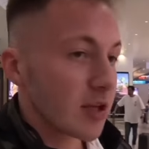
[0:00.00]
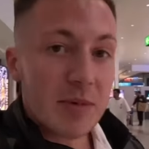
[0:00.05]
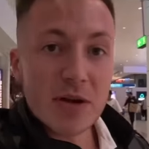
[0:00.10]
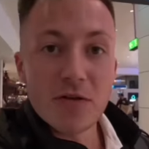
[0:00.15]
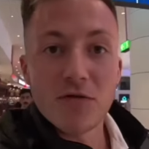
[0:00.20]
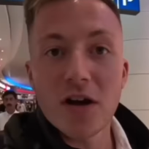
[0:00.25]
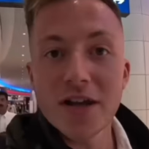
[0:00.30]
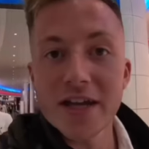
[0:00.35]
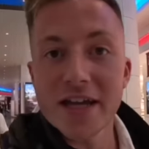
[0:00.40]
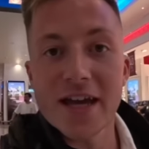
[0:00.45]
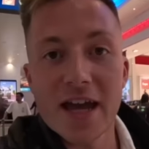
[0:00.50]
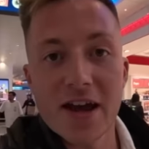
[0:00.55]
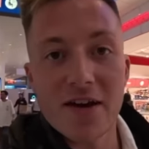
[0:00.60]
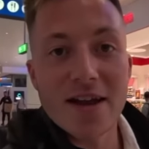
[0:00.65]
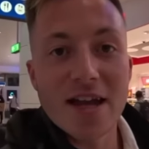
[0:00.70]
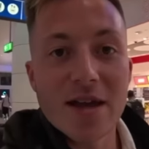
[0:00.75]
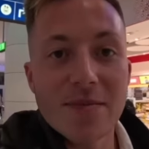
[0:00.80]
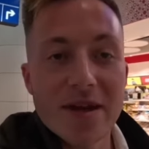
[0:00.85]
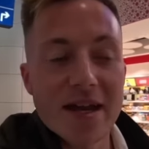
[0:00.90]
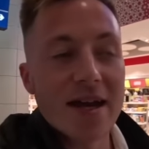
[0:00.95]
to be running here
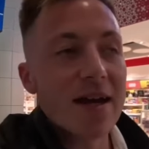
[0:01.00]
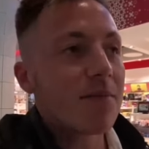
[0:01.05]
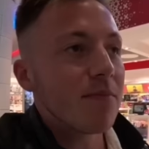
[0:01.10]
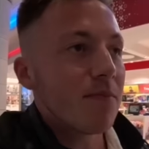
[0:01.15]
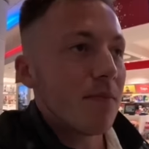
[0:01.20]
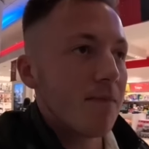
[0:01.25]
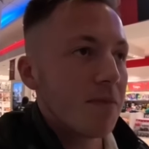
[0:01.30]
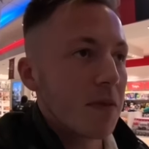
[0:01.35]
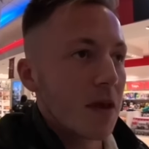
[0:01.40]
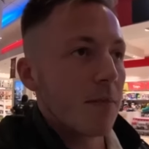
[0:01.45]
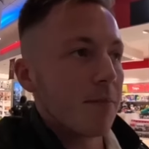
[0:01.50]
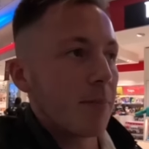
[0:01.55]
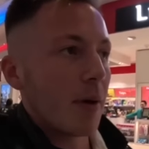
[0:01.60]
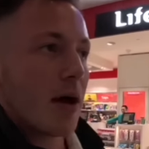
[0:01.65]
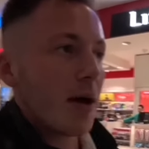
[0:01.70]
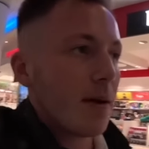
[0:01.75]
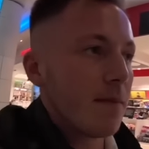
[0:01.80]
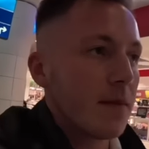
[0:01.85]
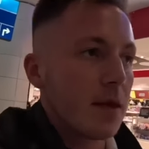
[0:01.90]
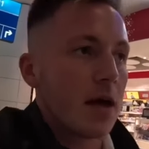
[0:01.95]
any minute,
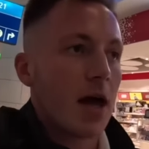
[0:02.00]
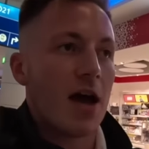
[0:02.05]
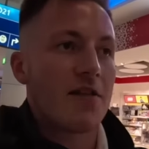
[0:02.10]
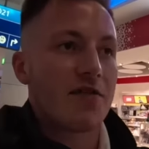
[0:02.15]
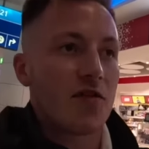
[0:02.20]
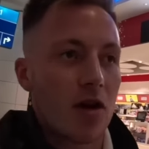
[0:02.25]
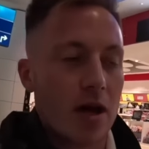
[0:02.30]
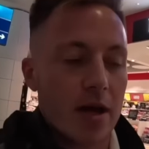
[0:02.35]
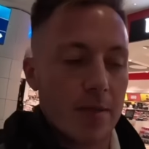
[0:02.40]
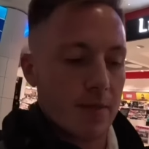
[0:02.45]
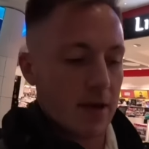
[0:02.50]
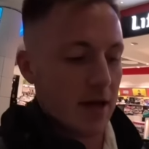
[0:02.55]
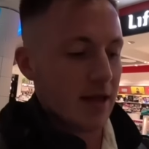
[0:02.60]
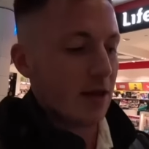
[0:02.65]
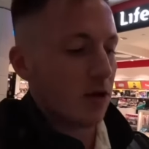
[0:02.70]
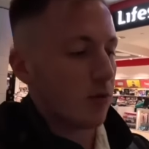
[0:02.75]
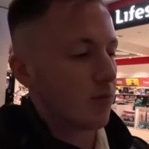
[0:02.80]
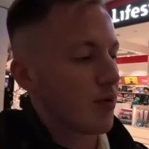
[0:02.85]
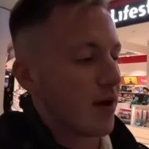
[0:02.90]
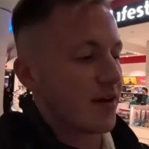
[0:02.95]
but I've got him a
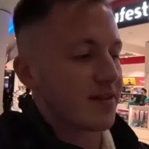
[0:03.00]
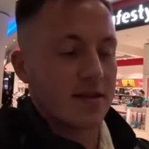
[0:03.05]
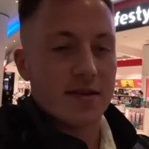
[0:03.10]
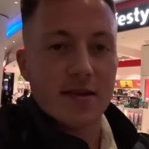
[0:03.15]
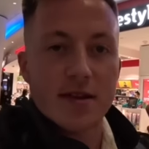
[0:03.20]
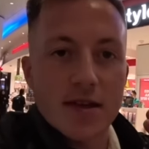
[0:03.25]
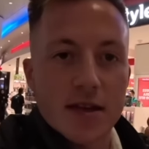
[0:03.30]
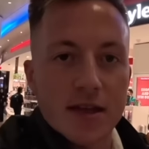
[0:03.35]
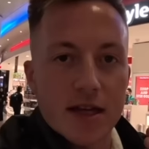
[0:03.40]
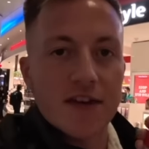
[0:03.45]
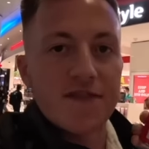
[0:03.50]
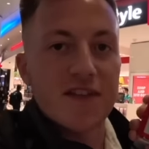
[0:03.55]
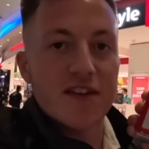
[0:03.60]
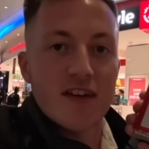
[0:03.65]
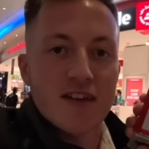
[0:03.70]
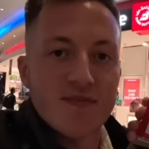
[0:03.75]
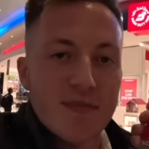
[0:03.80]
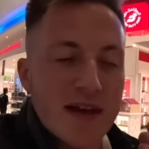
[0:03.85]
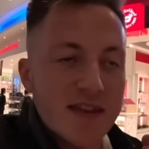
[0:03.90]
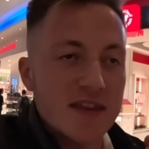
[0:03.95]
little present if he
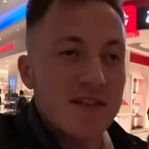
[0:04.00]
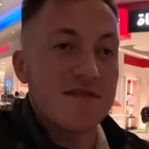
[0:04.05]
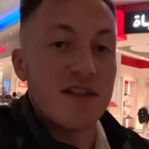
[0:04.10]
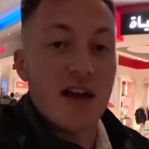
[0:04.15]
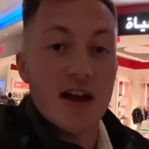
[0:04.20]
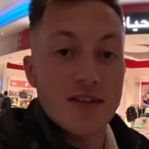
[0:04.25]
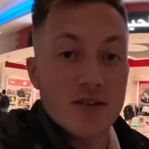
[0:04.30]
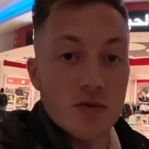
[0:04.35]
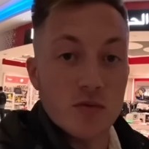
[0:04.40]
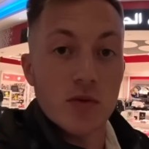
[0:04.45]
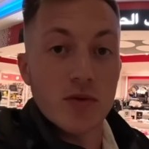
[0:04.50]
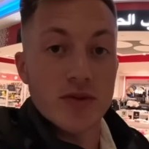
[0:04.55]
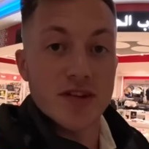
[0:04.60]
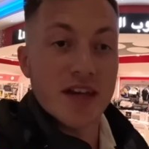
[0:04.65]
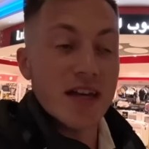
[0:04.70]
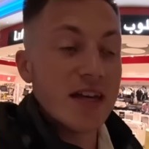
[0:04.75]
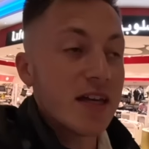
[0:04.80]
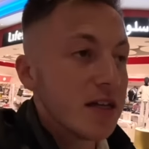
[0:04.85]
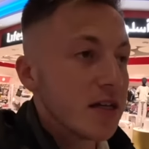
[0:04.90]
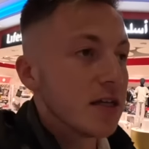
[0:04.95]
does make the flight. So we'll
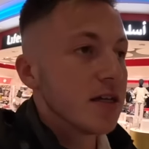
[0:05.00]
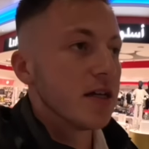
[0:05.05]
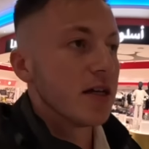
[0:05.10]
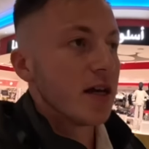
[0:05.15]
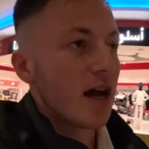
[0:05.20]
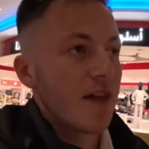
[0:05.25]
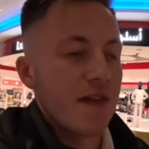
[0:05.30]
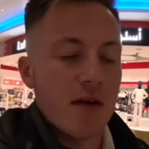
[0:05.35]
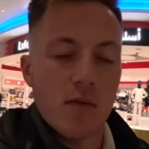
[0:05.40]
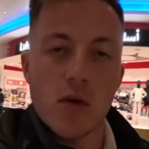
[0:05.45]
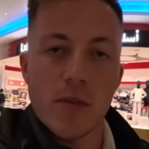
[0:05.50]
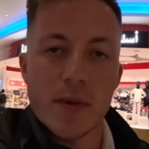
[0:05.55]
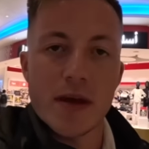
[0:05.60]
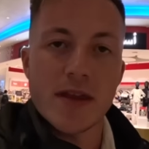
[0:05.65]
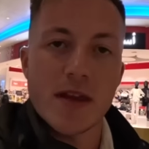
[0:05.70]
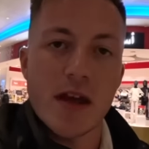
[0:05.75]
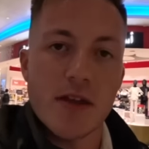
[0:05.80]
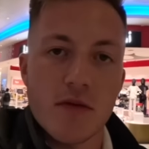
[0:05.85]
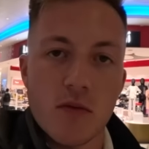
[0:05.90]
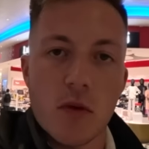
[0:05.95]
see, and then we'll meet
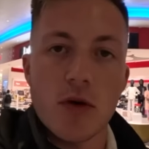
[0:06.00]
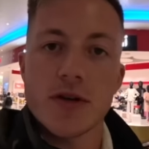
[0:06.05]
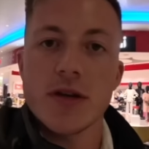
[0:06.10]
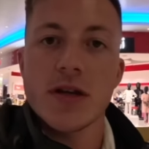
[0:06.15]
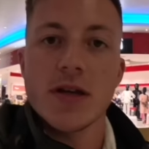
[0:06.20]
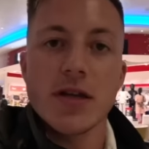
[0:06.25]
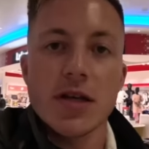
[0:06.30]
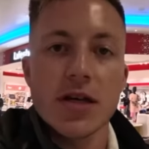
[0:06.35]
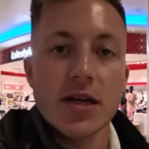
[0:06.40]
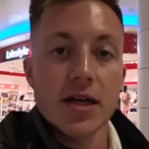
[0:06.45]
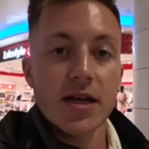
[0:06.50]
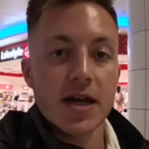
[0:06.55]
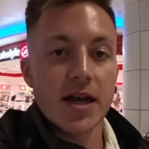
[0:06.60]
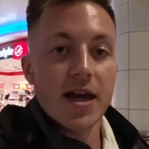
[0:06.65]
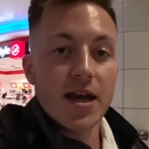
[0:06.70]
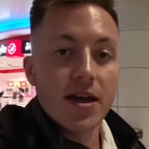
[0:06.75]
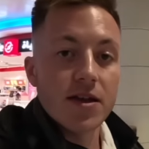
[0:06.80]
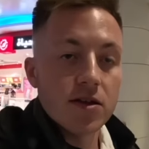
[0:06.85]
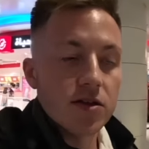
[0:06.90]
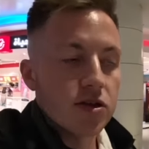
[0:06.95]
the other one
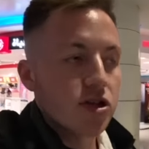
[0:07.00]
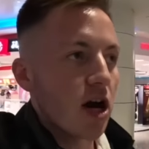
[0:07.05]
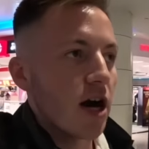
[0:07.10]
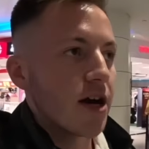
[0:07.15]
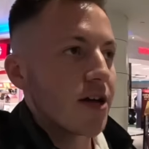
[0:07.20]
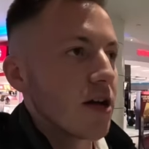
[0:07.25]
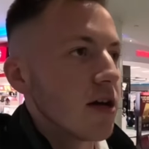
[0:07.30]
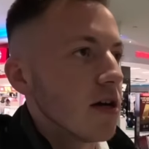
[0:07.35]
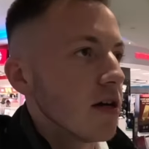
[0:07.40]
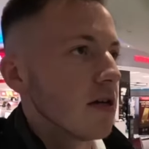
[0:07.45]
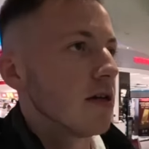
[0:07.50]
in China.